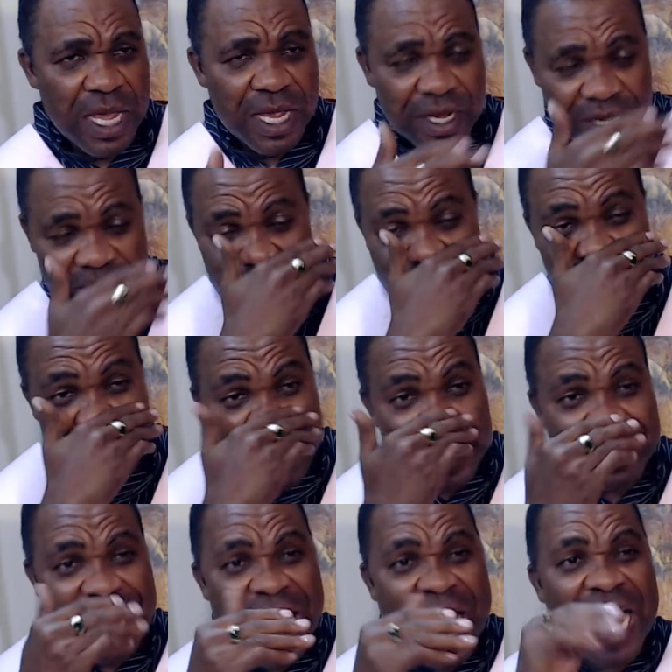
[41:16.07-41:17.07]
These
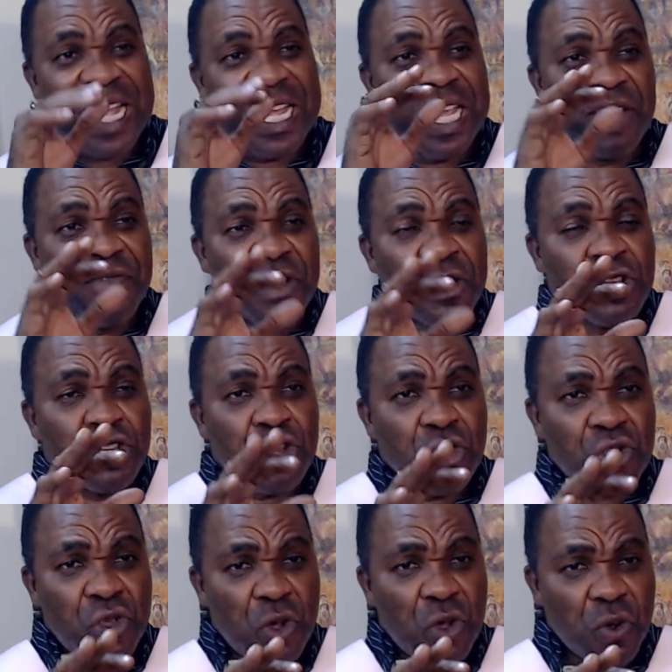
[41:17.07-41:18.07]
things are given to
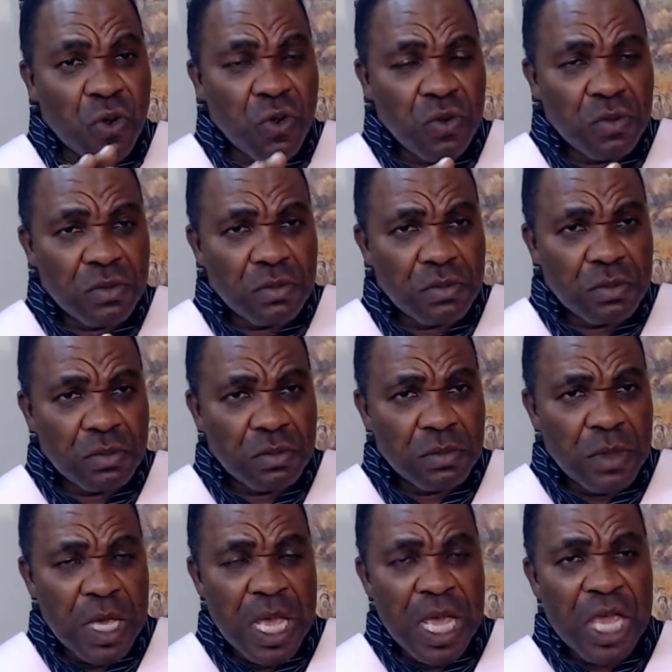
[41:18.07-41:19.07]
you
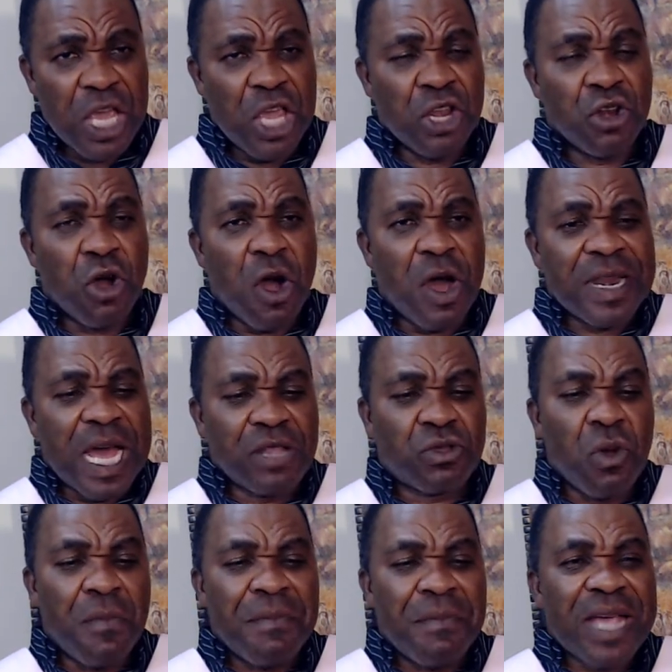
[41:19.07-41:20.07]
in order
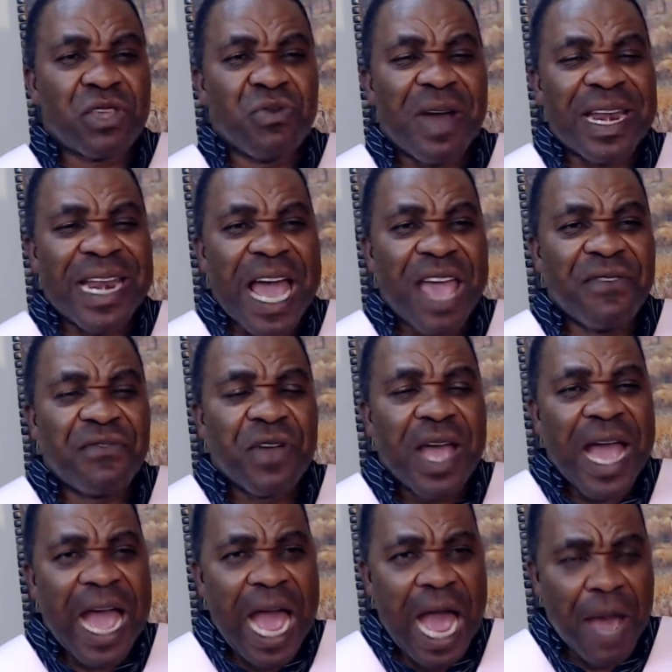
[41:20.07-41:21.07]
to make your life
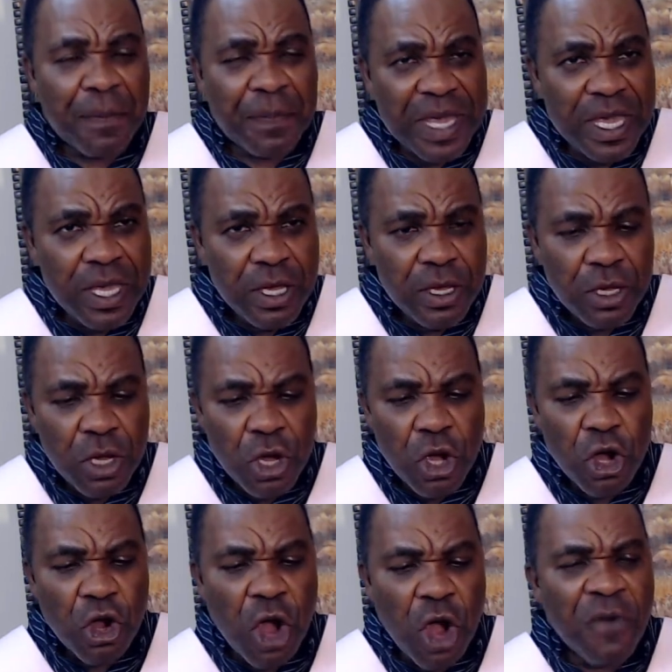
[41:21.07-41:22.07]
happy,
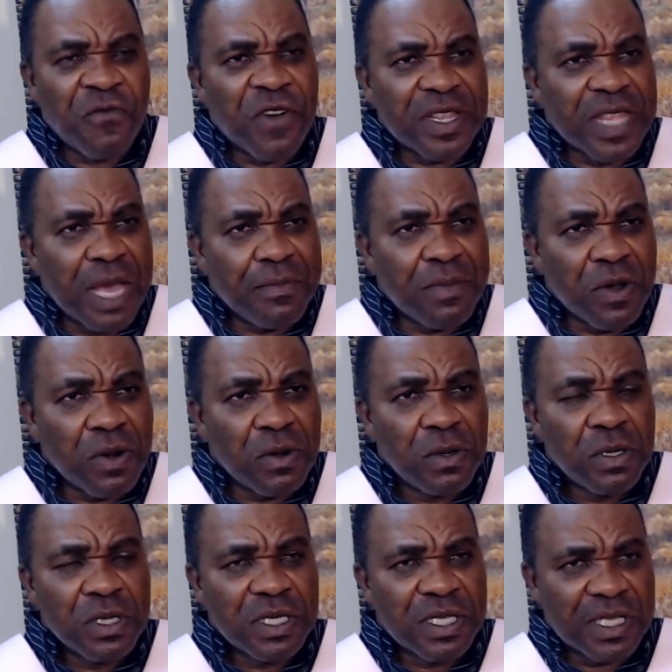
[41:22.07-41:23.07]

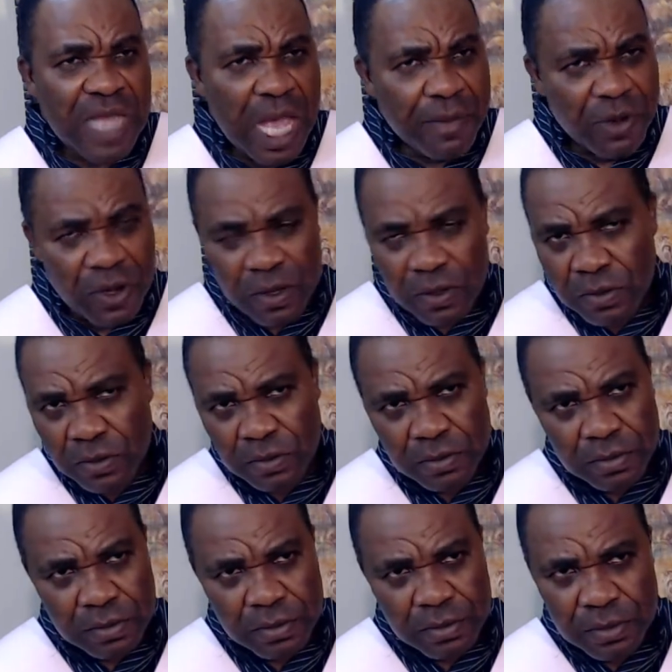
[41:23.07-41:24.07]
comfortable, stable.
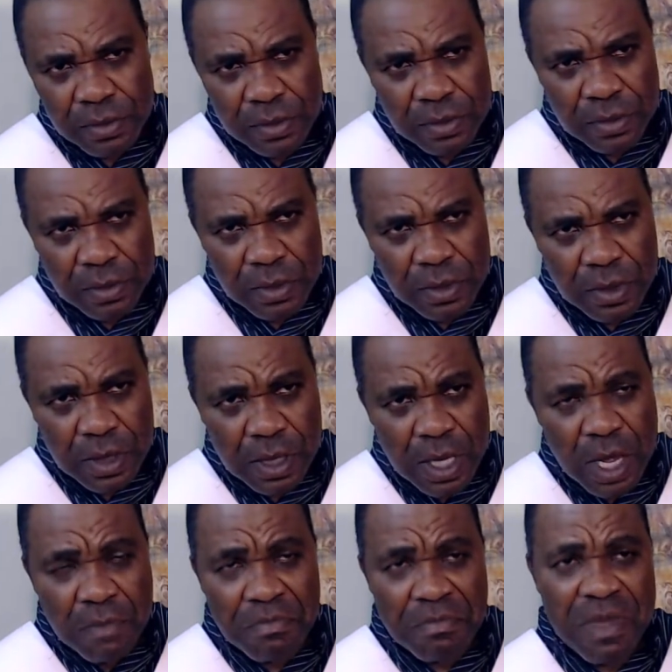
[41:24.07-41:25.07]

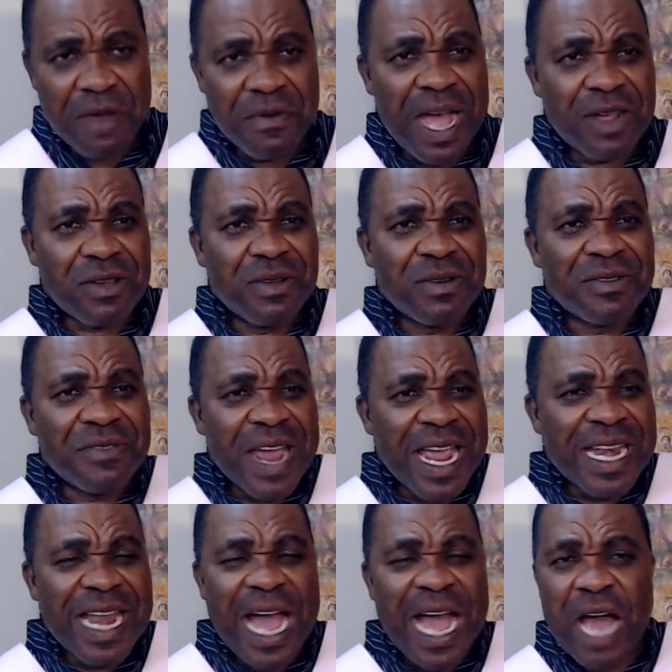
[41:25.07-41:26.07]
Miracle
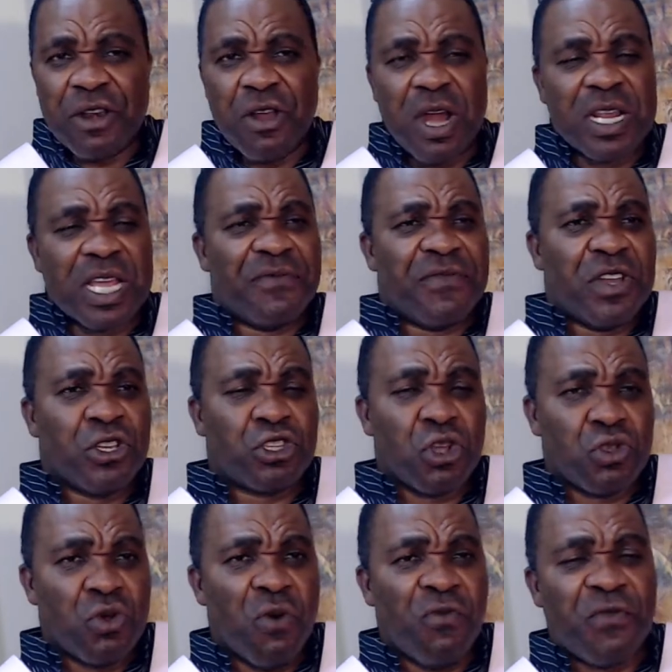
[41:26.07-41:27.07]
rain are not given
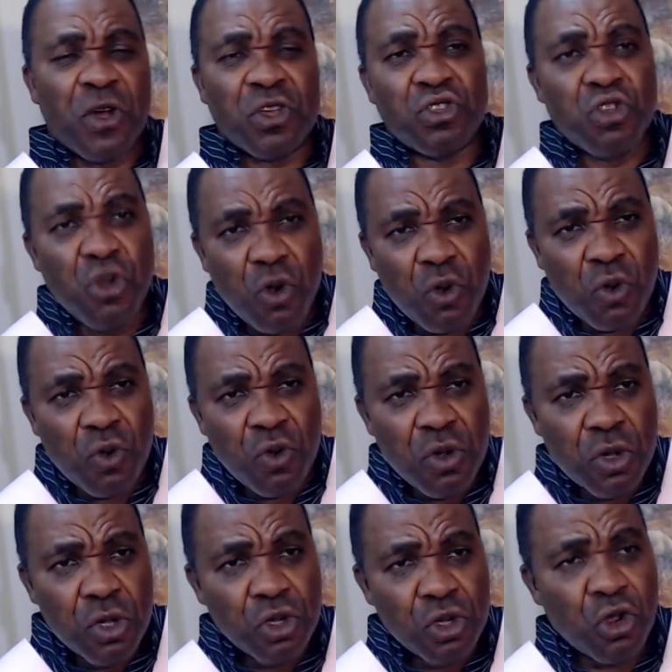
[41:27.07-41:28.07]
to you for you
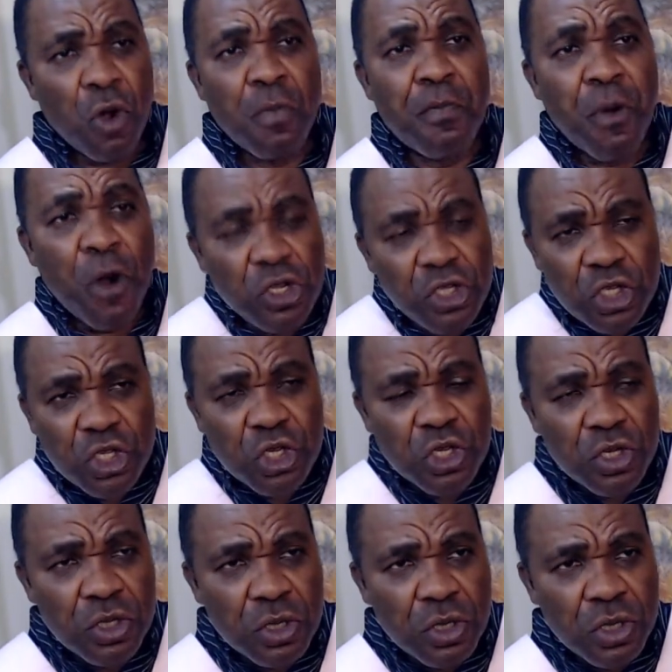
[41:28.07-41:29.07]
to boast,
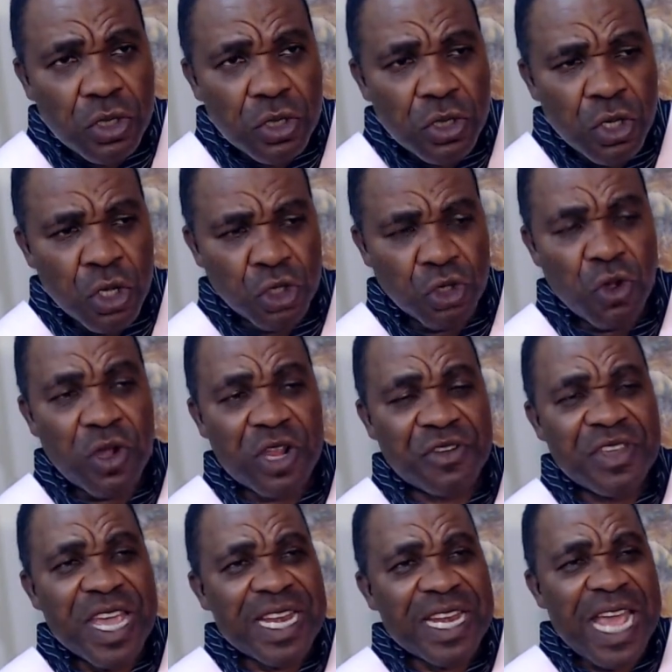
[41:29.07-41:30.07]
to
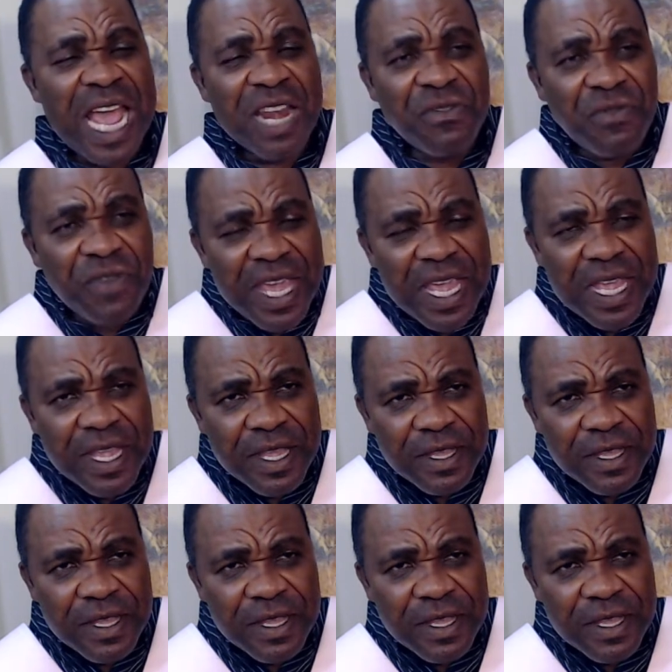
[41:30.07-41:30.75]
create envy,